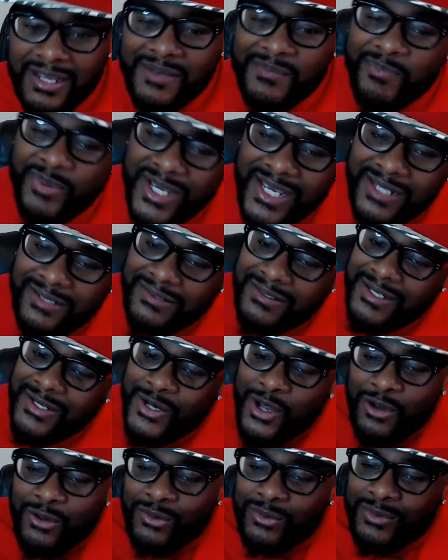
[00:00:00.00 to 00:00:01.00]
But I
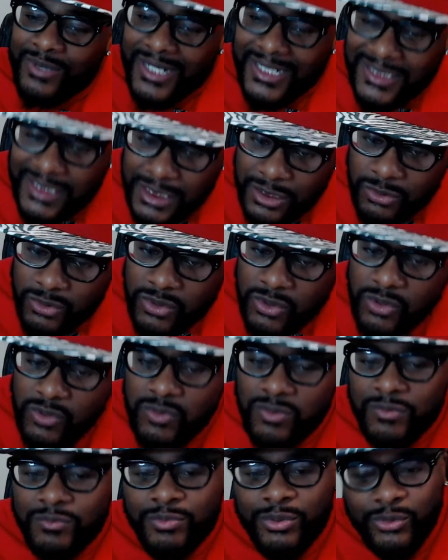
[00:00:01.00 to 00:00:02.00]
still knew
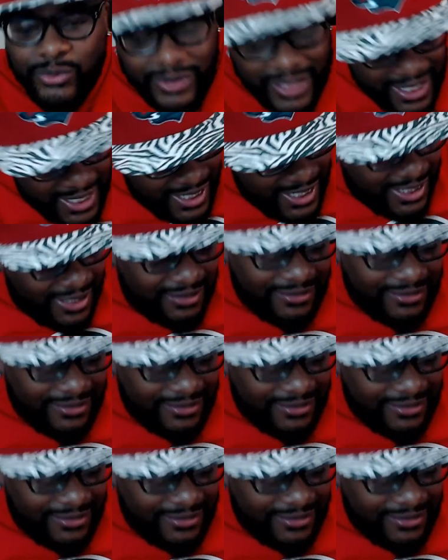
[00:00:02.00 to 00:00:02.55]
boo thing.